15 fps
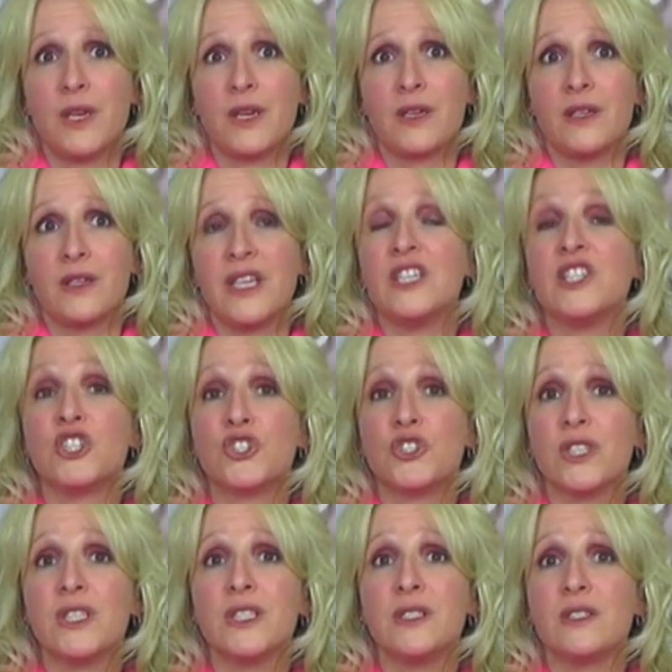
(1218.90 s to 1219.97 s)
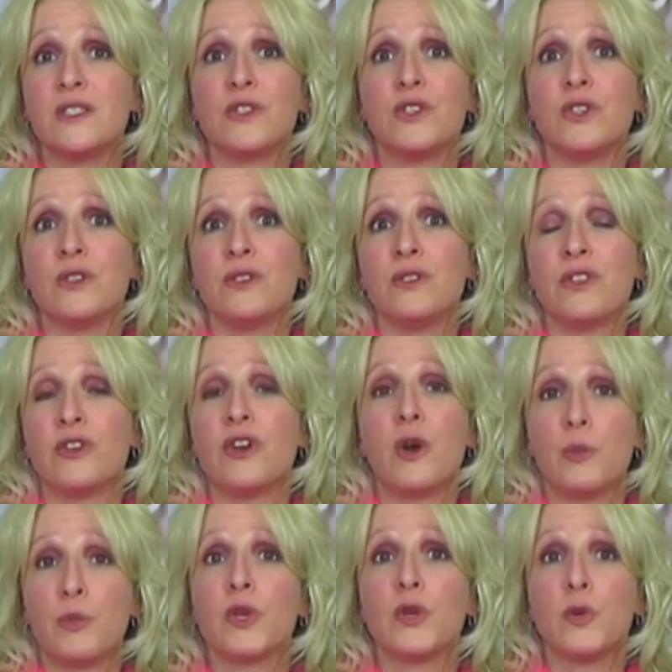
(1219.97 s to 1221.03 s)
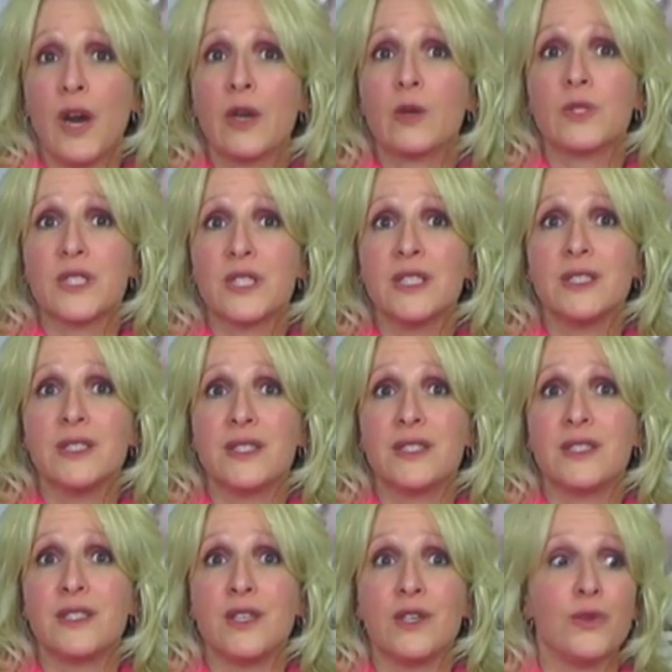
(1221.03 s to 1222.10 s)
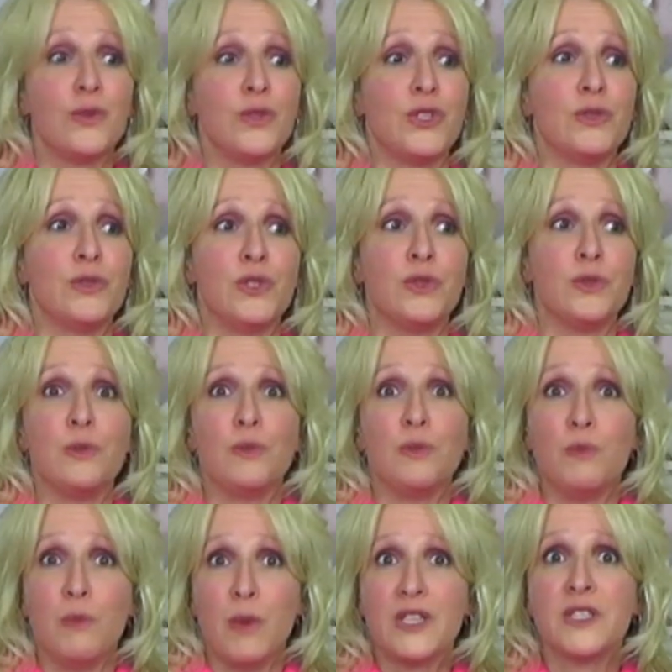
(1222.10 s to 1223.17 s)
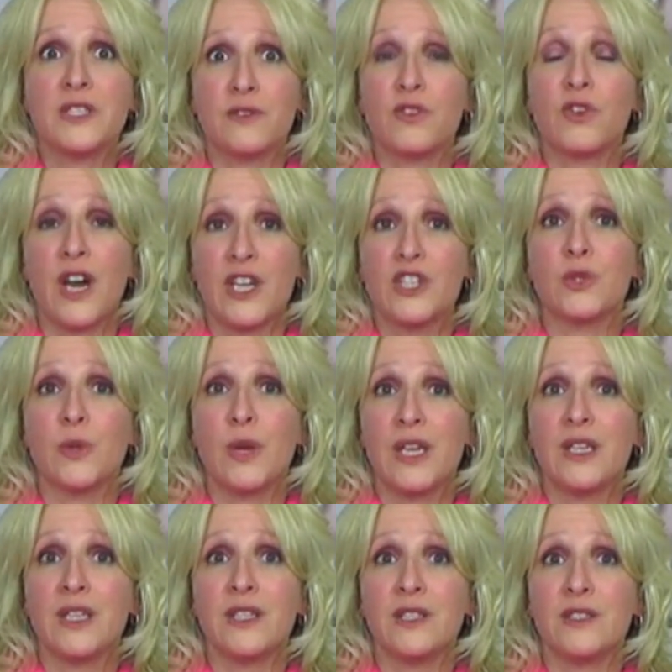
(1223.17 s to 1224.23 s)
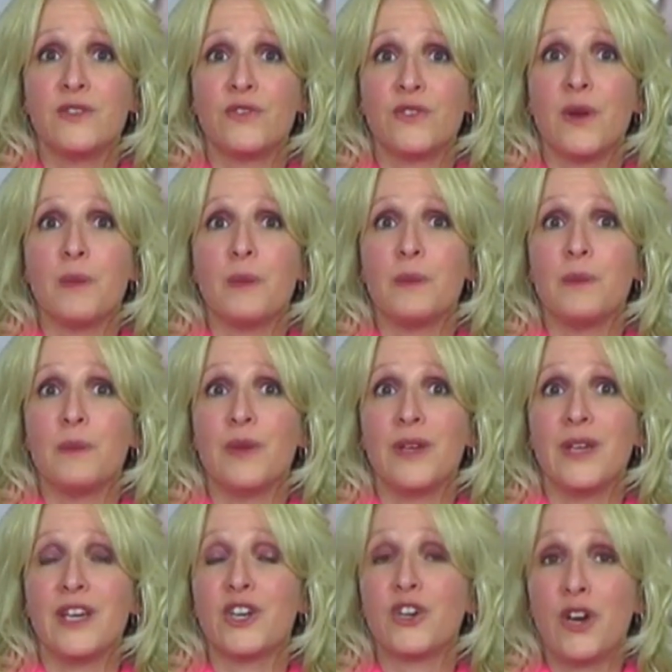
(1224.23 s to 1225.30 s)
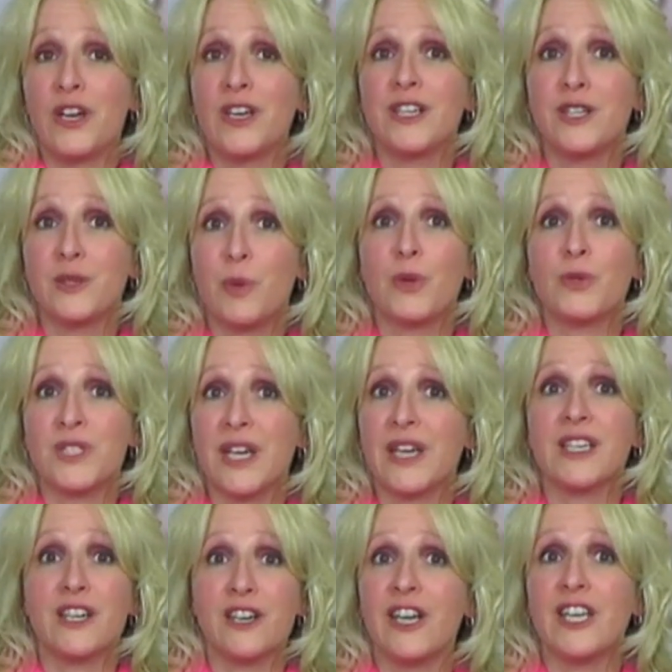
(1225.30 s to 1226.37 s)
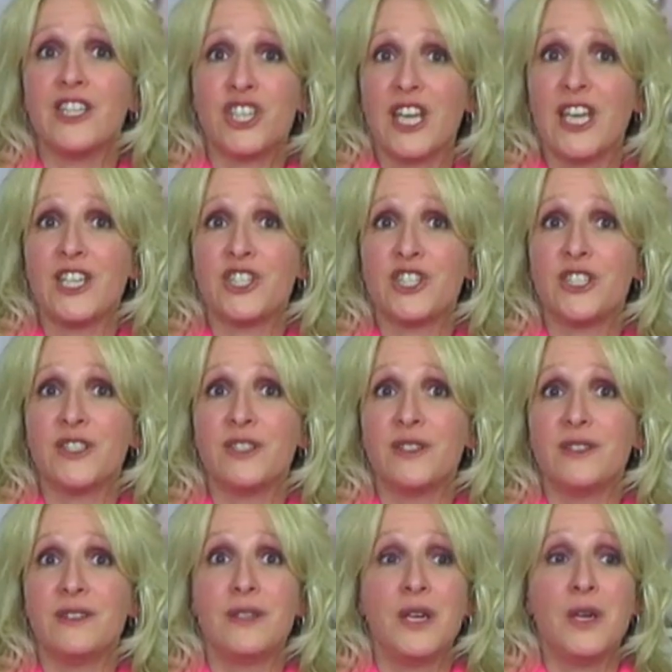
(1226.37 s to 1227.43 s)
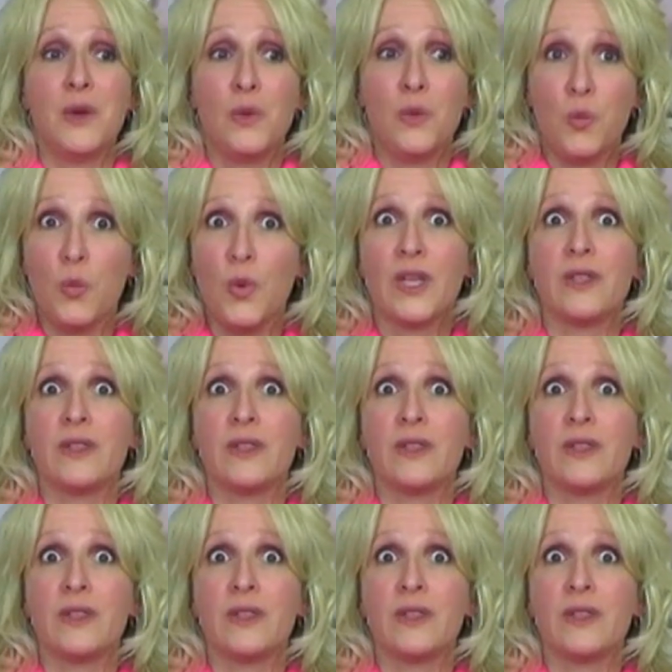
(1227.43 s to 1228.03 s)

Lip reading: industry, so there are prerequisites. You must have graduated from an accredited post-secondary education with